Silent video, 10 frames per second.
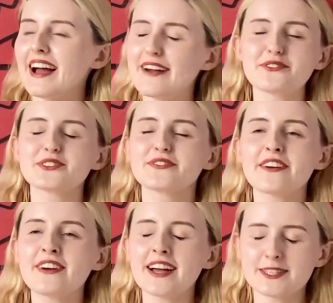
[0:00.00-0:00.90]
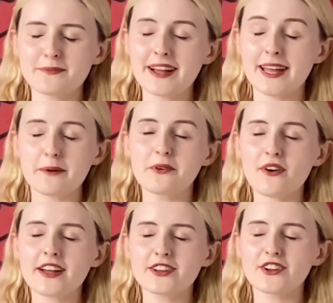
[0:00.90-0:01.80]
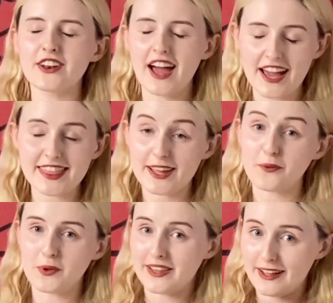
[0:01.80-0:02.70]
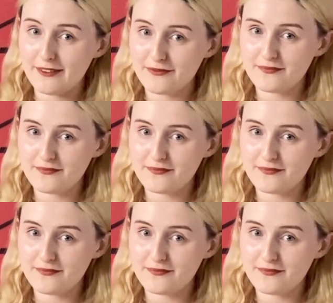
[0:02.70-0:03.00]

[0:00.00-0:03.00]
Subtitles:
everyone's favourite Iceman, Kimi Räikkönen, I think will leave.